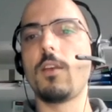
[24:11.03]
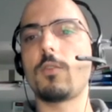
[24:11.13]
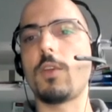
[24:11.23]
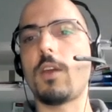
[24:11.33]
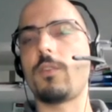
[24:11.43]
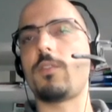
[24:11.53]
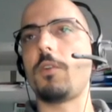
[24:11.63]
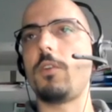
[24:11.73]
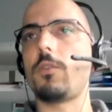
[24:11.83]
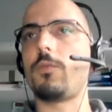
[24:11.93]
so you have a
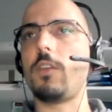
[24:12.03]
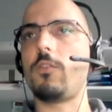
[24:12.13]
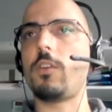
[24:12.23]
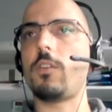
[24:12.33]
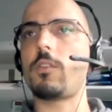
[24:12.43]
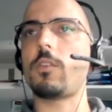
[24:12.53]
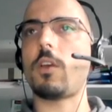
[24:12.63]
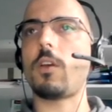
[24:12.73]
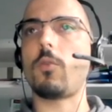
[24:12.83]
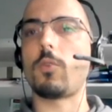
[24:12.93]
series of digits
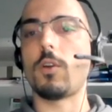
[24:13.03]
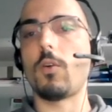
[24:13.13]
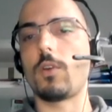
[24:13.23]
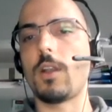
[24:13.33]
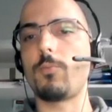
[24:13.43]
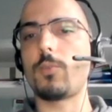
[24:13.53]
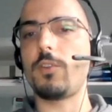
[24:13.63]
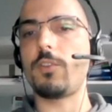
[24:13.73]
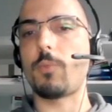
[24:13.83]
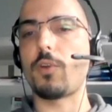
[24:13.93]
or
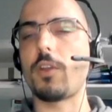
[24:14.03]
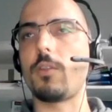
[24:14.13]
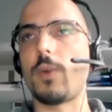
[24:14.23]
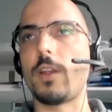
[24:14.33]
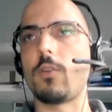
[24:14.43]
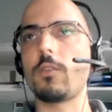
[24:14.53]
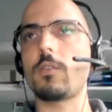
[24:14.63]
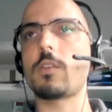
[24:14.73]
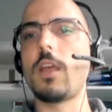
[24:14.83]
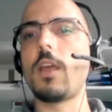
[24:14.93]
numbers separated by
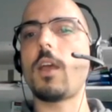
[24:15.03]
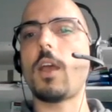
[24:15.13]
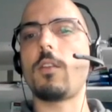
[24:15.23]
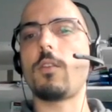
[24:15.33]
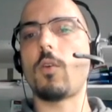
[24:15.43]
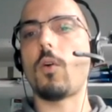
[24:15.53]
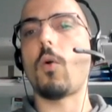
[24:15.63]
dots, and